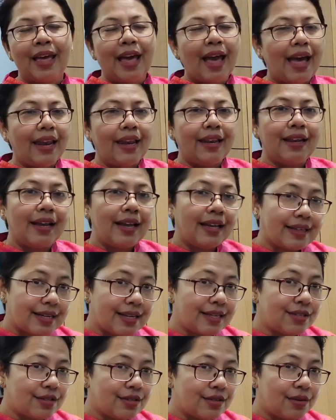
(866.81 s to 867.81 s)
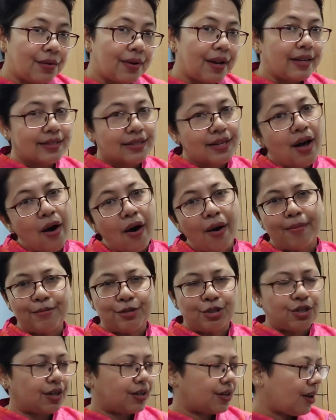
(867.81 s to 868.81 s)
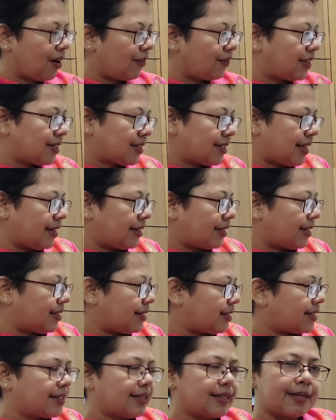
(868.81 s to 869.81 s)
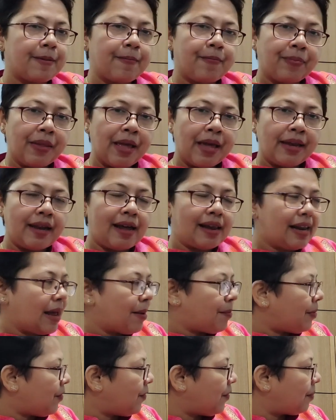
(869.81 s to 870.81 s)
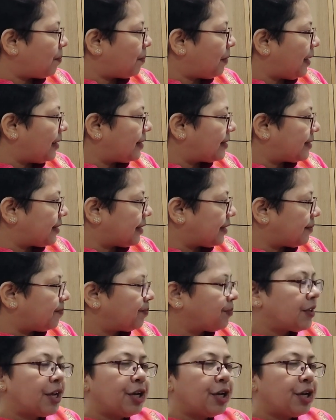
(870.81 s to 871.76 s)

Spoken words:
And it is known as the object of the sentence. Now let me replace it.